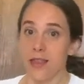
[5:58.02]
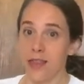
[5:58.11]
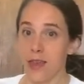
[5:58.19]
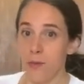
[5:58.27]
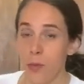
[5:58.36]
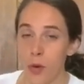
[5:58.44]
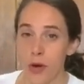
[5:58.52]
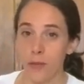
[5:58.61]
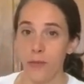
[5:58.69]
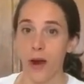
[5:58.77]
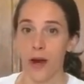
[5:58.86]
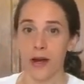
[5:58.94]
The
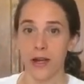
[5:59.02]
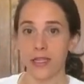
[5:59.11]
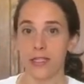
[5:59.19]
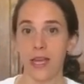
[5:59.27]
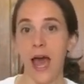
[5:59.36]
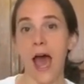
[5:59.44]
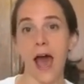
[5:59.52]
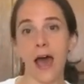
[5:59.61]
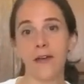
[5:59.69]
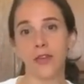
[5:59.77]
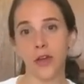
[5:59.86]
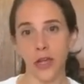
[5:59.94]
important part is to
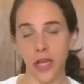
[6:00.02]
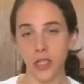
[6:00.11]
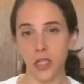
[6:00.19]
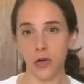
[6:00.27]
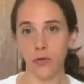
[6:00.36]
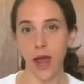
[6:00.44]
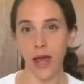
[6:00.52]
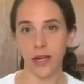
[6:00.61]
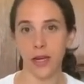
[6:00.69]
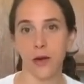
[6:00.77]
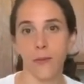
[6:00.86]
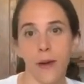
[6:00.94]
have your kitchen rag
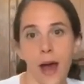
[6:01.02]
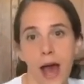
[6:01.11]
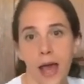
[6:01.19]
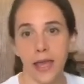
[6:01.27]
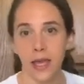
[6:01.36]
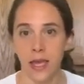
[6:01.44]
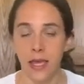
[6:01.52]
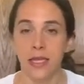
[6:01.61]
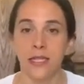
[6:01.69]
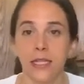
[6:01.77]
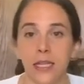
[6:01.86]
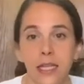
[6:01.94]
nearby
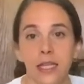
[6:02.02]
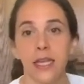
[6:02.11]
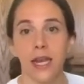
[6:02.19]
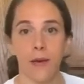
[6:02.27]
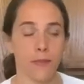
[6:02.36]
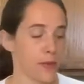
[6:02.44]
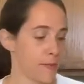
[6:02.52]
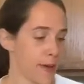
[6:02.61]
to clean up the